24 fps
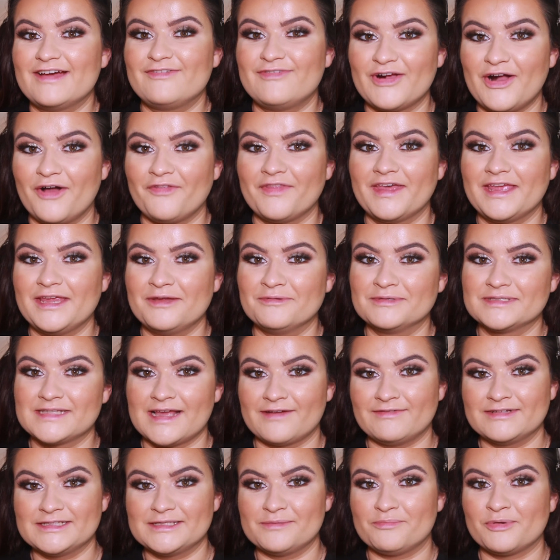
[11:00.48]
forgot that you was
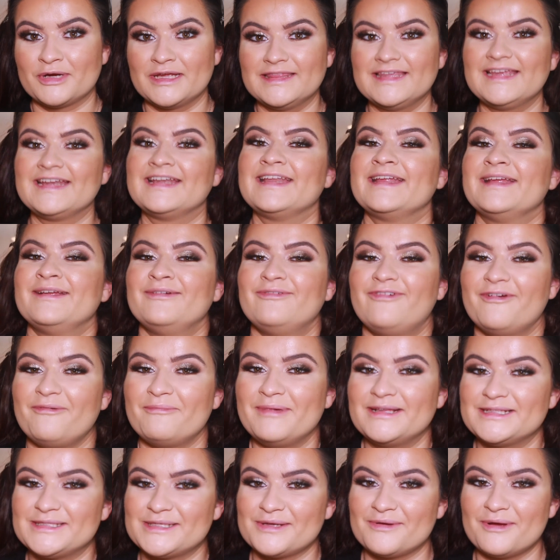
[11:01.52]
having to breathe in for
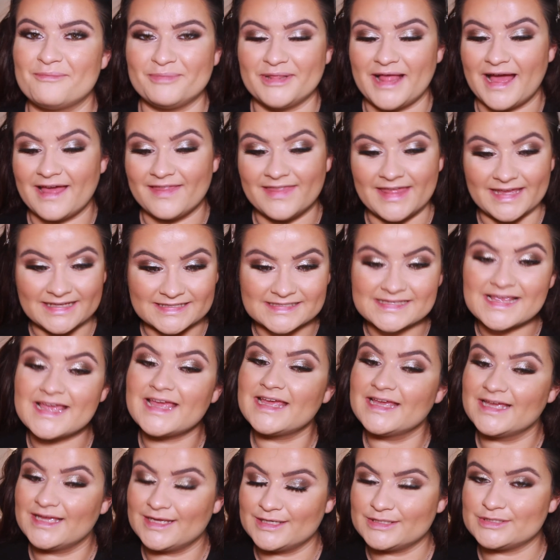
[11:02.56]
me to apply this.
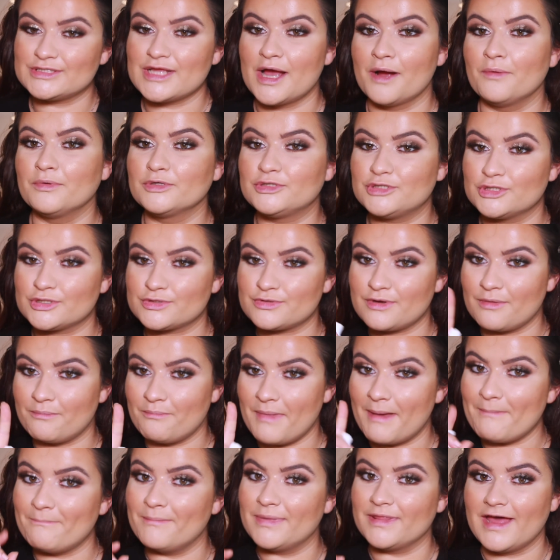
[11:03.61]
So just
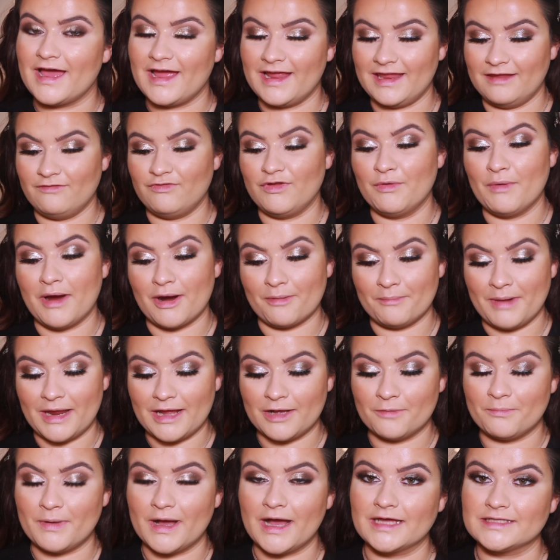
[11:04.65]
remember that if you are a
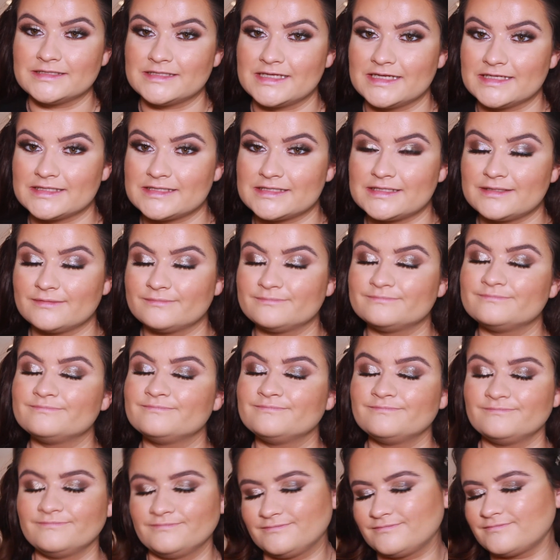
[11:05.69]
makeup artist.
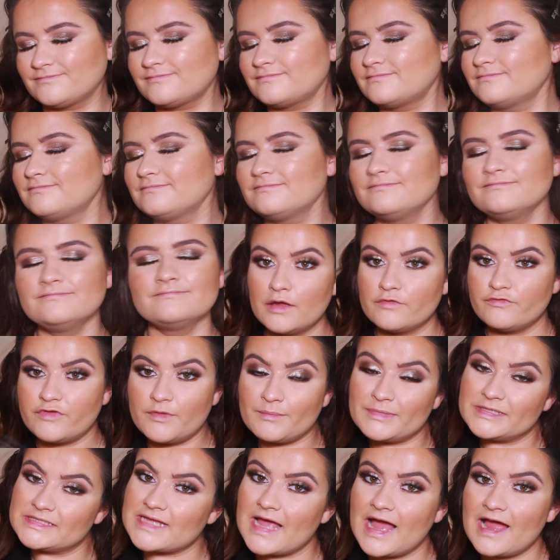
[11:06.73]
For
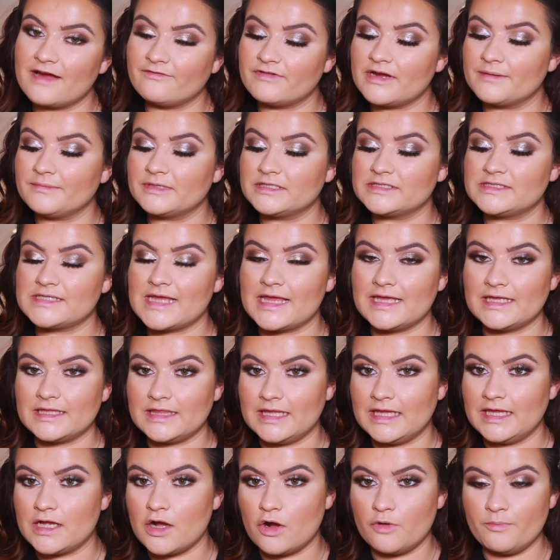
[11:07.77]
mascara, I'm going to take
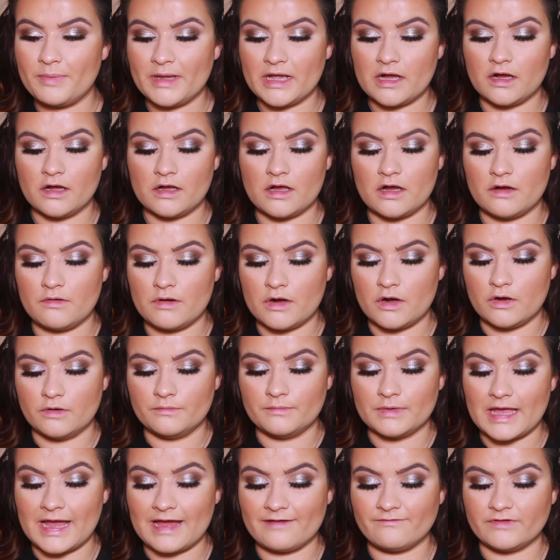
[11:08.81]
the Go Big or Go
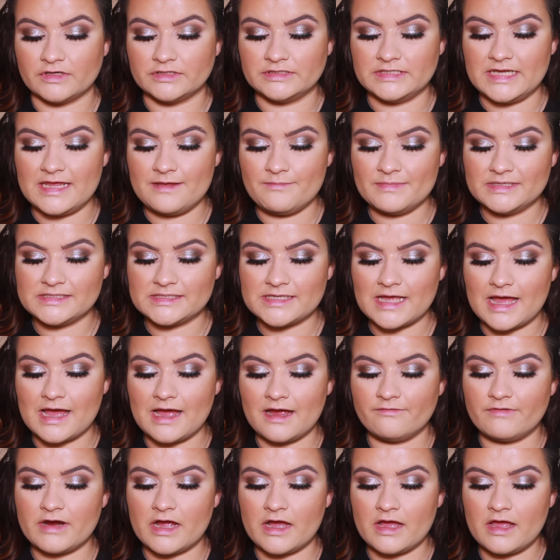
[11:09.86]
Home Kat Von D
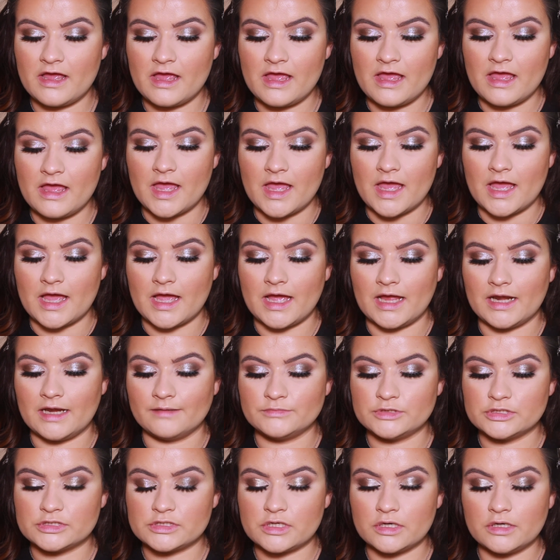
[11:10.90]
mascara, and
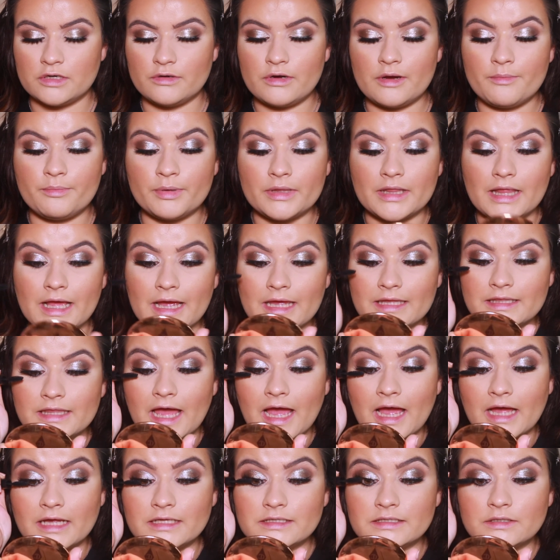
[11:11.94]
I'm just going to apply
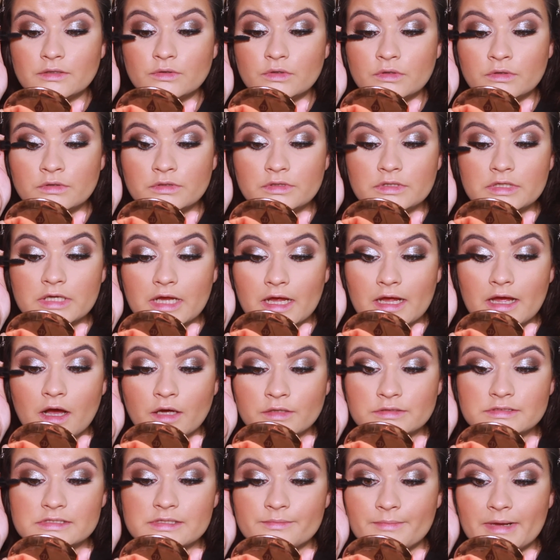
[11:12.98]
that
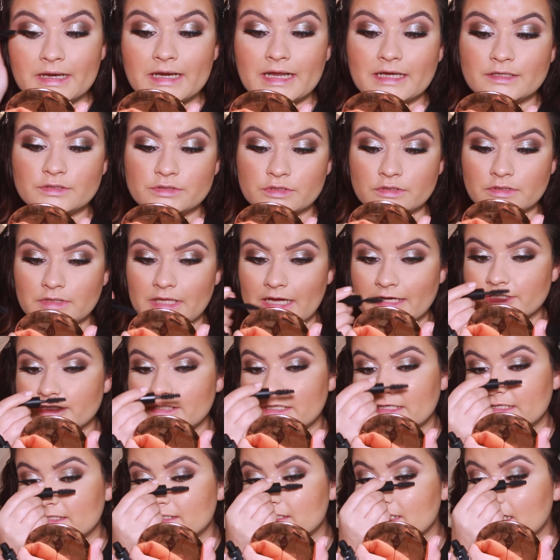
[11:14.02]
onto my natural
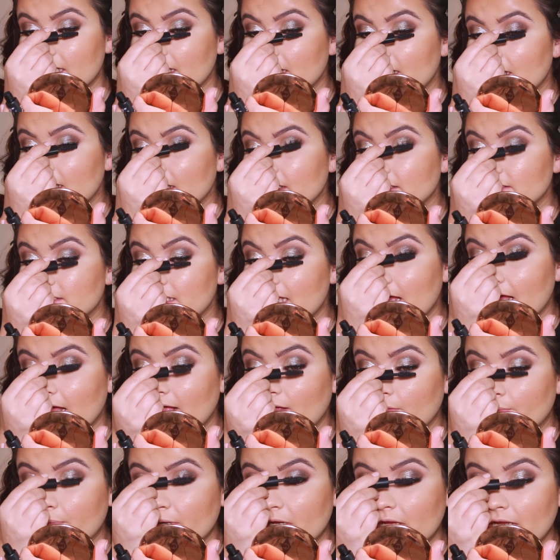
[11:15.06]
lashes to
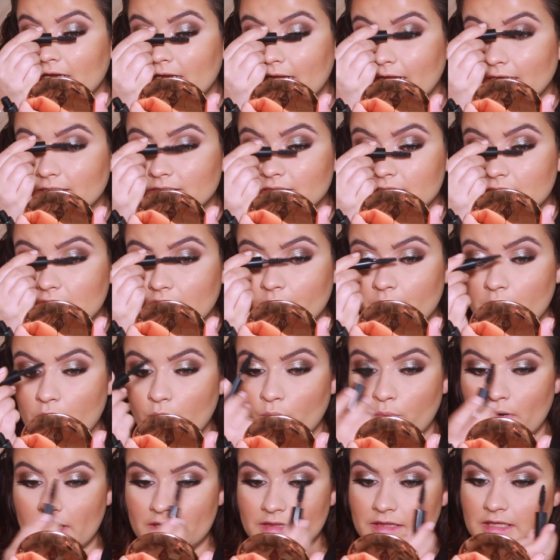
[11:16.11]
help connect them
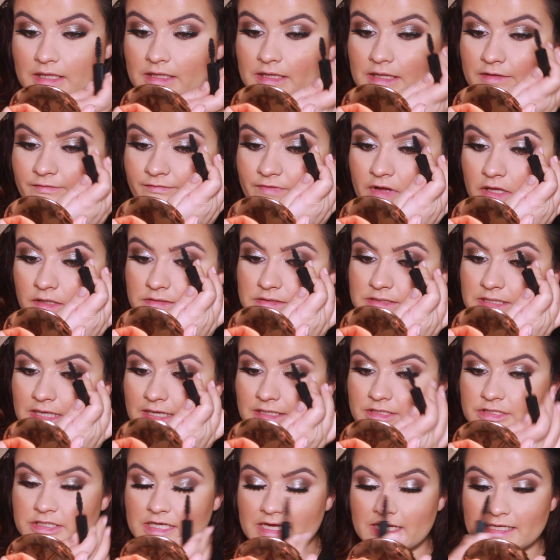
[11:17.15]
with the false
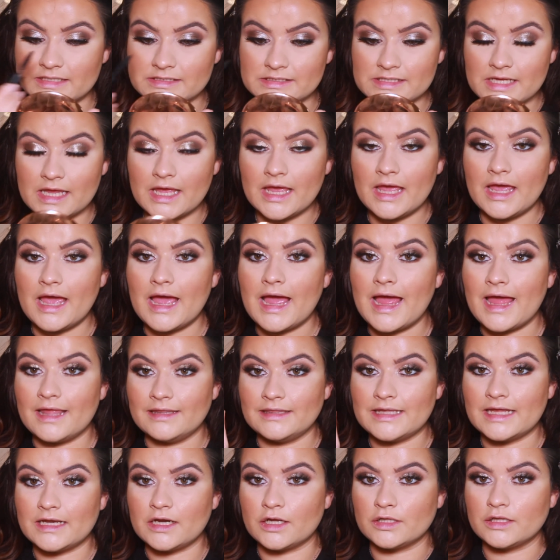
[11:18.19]
lashes,
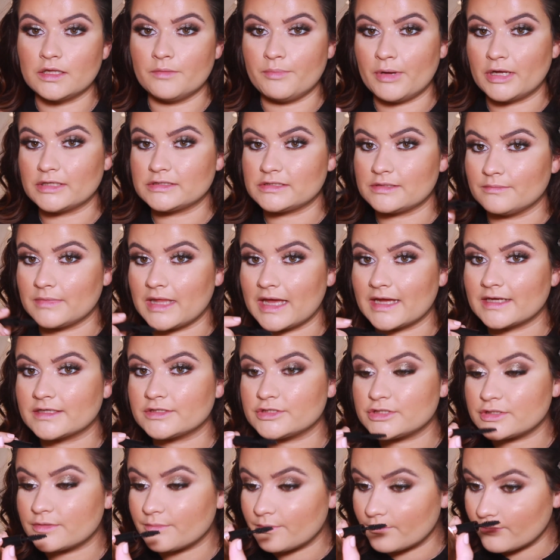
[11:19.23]
and then on the bottom
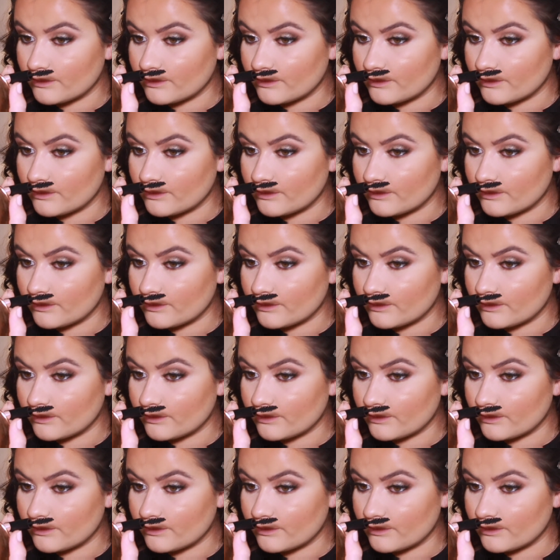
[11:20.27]
lash.